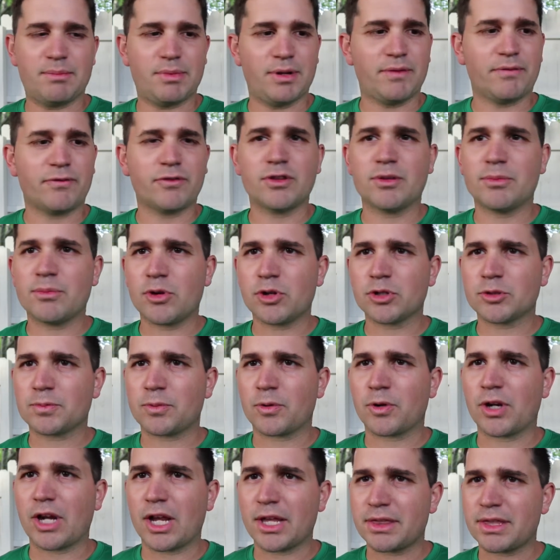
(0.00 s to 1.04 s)
But for the most
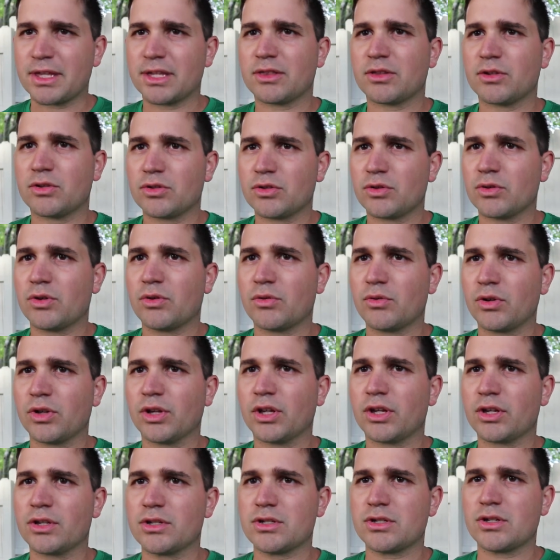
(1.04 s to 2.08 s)
part, I think they're doing a
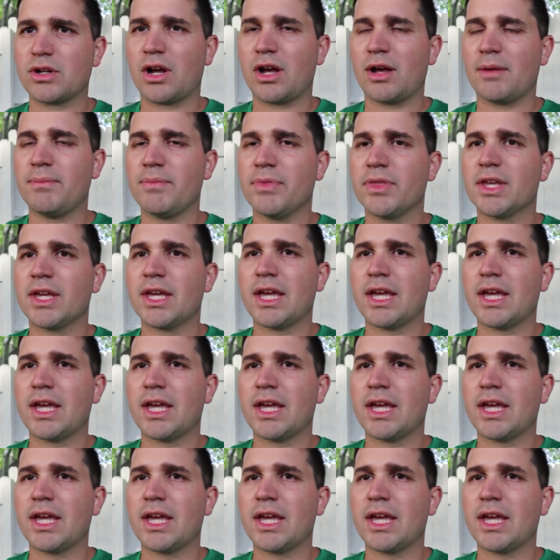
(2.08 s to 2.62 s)
really good job